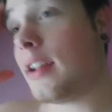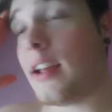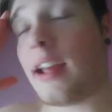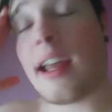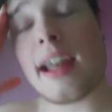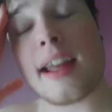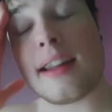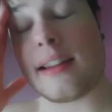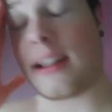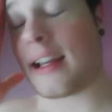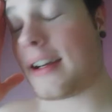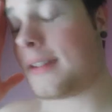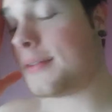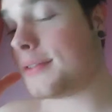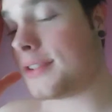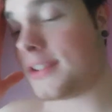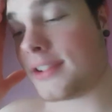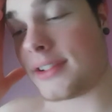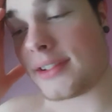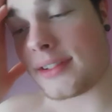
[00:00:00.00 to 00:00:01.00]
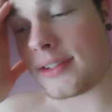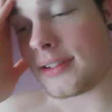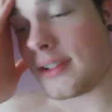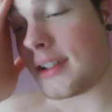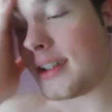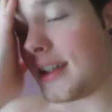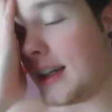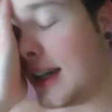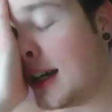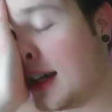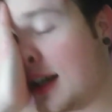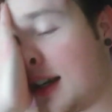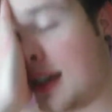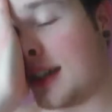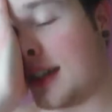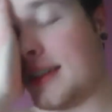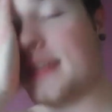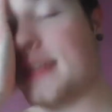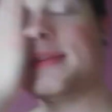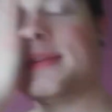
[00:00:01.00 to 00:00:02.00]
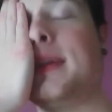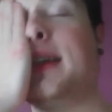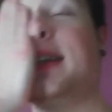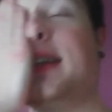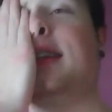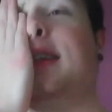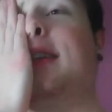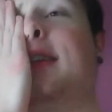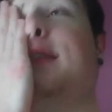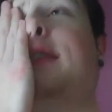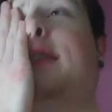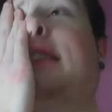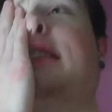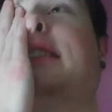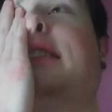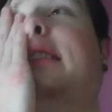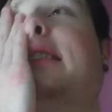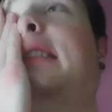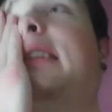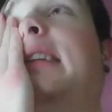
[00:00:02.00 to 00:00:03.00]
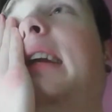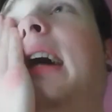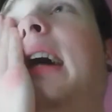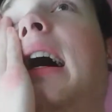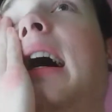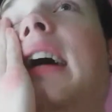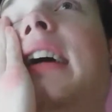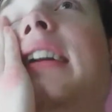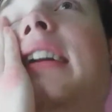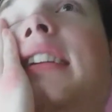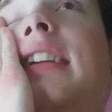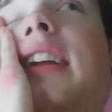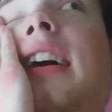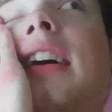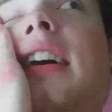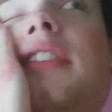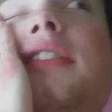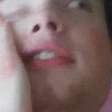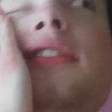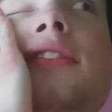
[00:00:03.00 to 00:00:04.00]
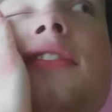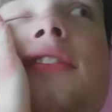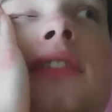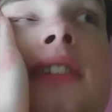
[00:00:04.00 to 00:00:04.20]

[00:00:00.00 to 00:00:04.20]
And that was, oh man, there was just not enough.